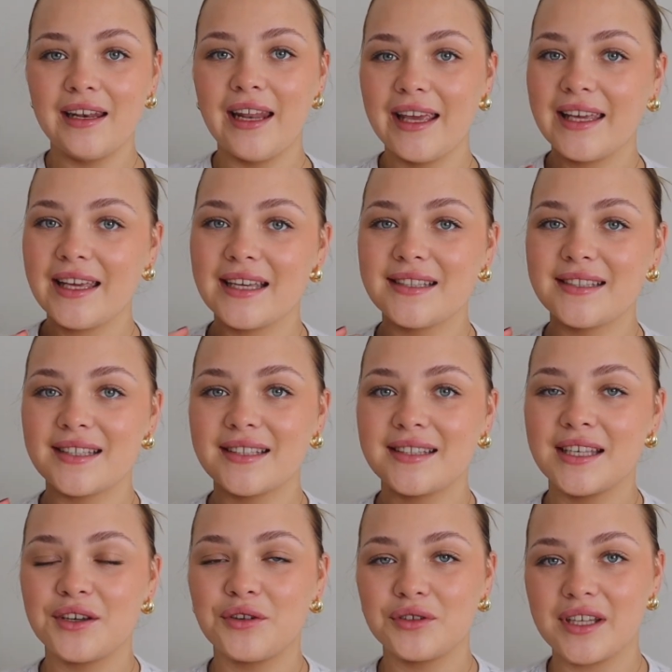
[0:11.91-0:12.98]
Naked's
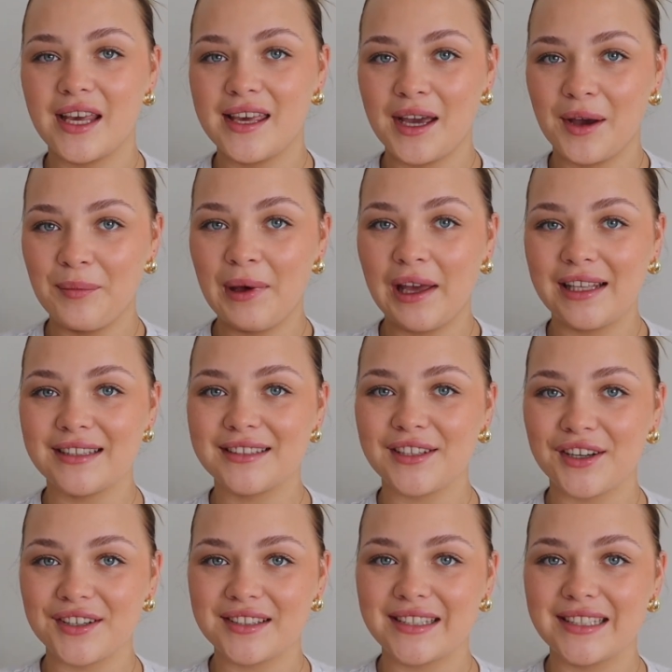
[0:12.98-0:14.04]
single day campaign
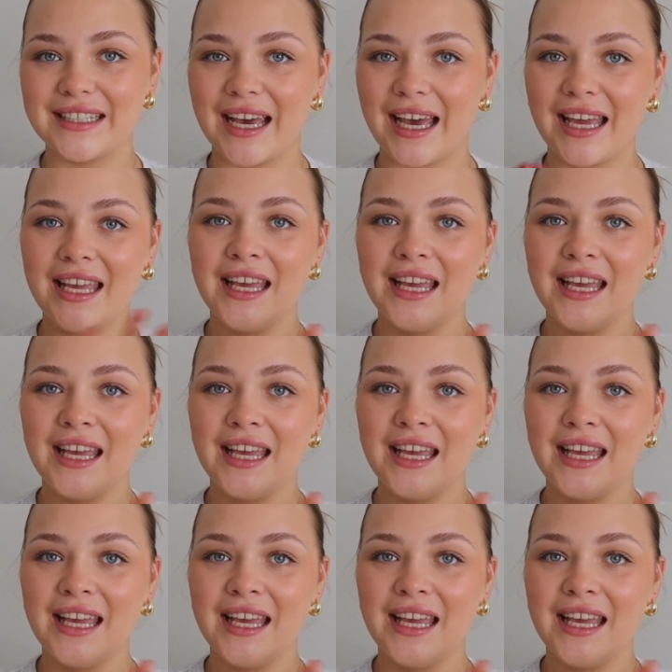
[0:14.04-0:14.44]
starts today,